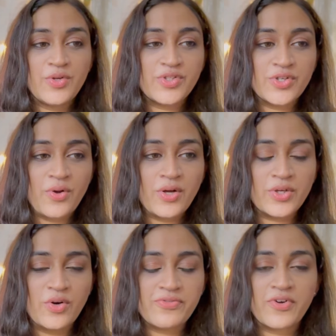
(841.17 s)
do
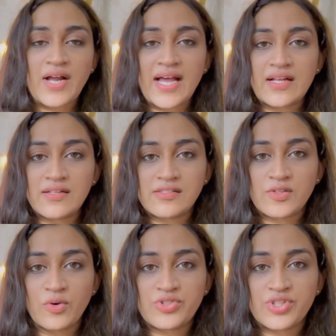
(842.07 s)
not go for IELTS
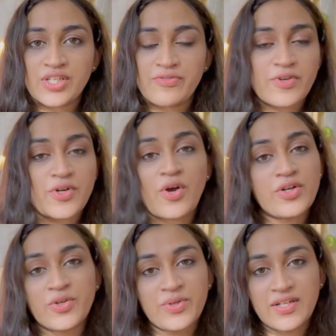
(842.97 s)
coaching if you're
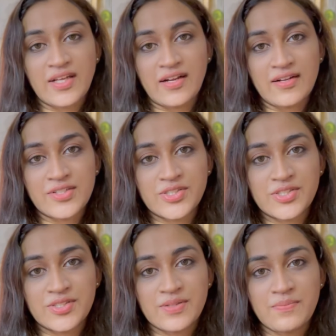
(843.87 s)
not good in
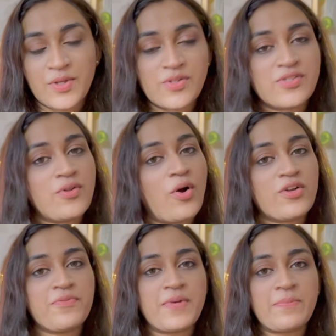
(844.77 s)
English. Because a
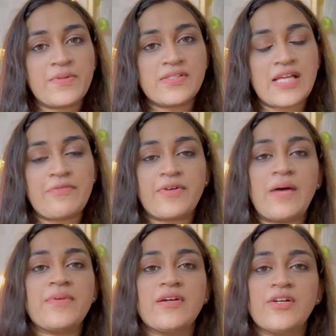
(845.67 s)
lot of people say, I've
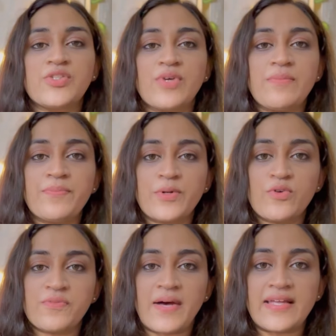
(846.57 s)
come here to
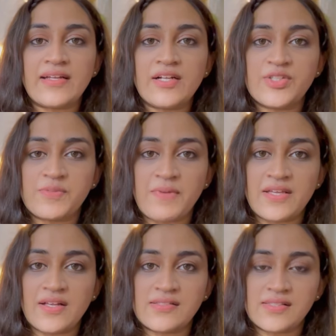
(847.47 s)
improve my English
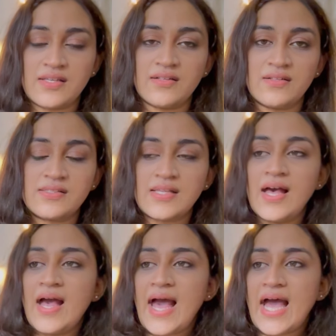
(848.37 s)
speaking skills
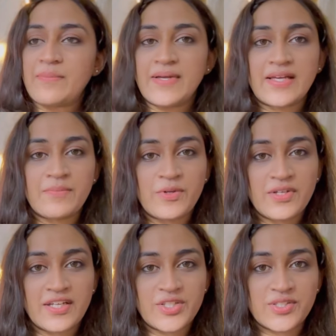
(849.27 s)
and my
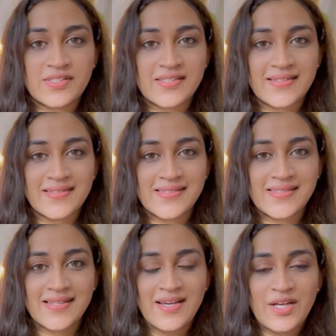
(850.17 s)
communication
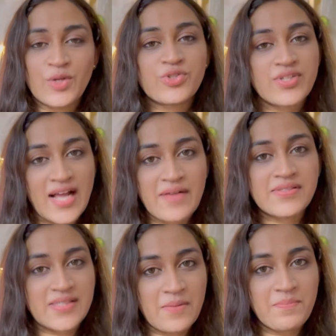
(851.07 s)
skills. You should have
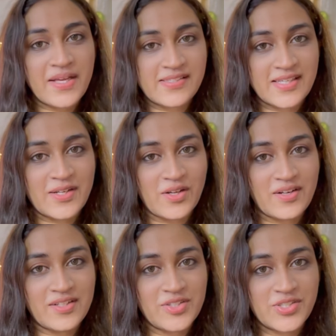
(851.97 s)
some basic
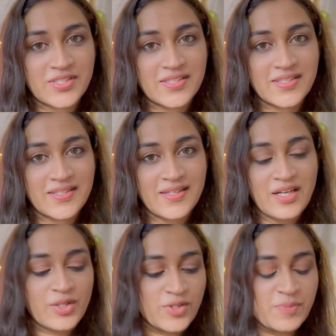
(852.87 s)
knowledge.
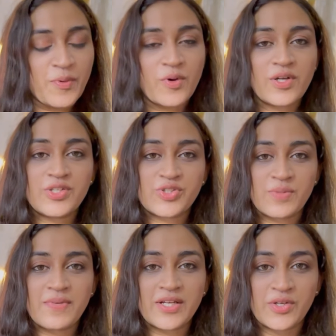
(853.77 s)
Your spoken
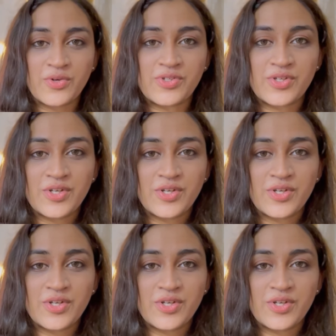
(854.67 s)
should be good.